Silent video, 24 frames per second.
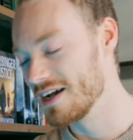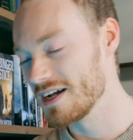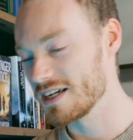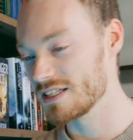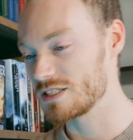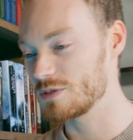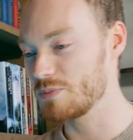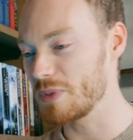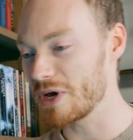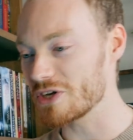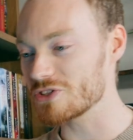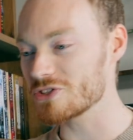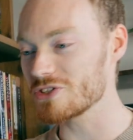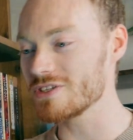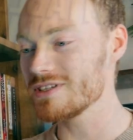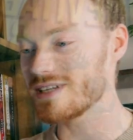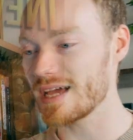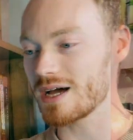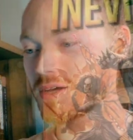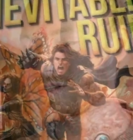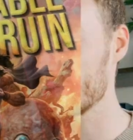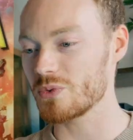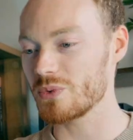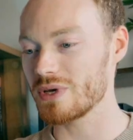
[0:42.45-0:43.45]
Especially
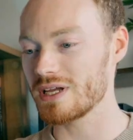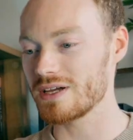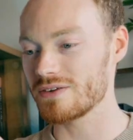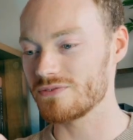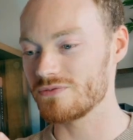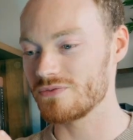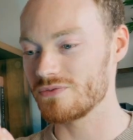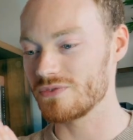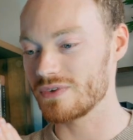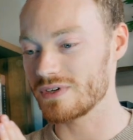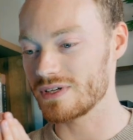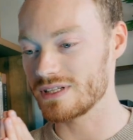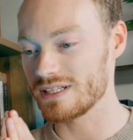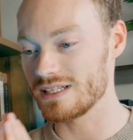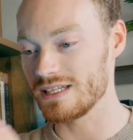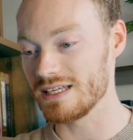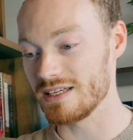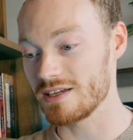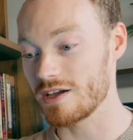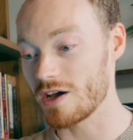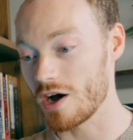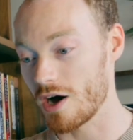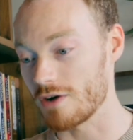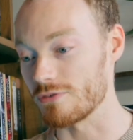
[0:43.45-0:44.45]
now that we have
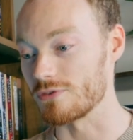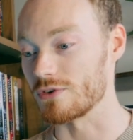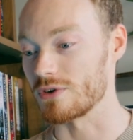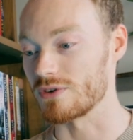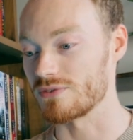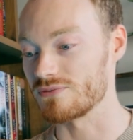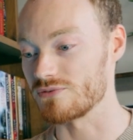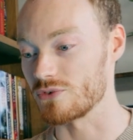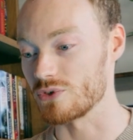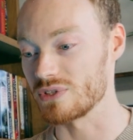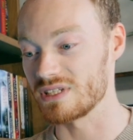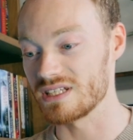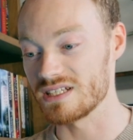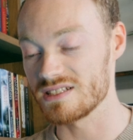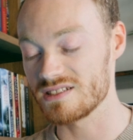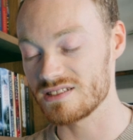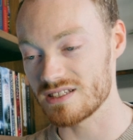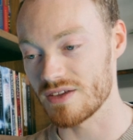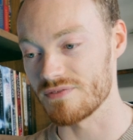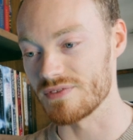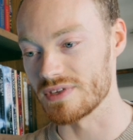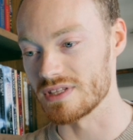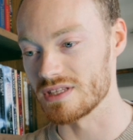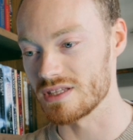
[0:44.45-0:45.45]
the cover for the
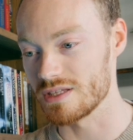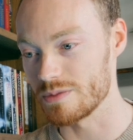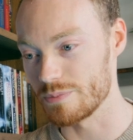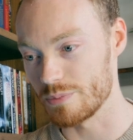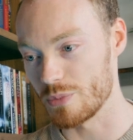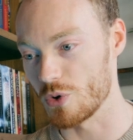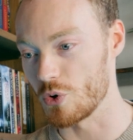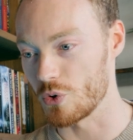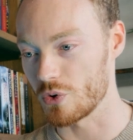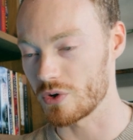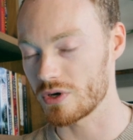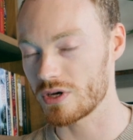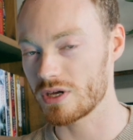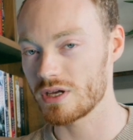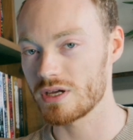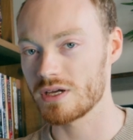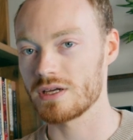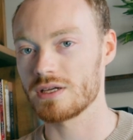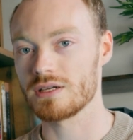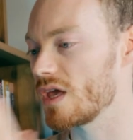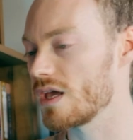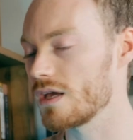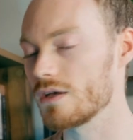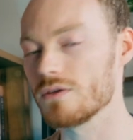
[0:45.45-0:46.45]
7th book.
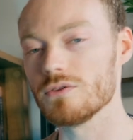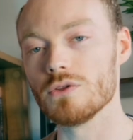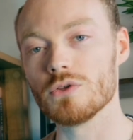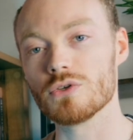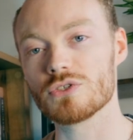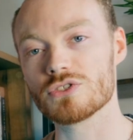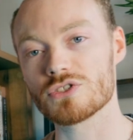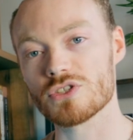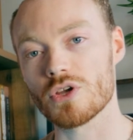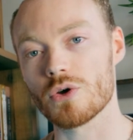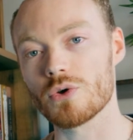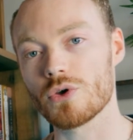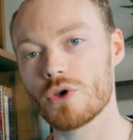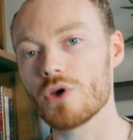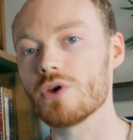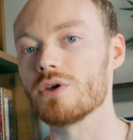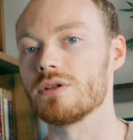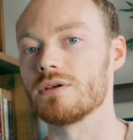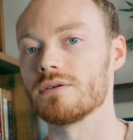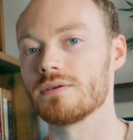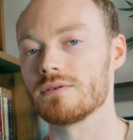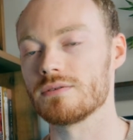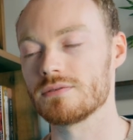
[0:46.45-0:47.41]
It looks so good.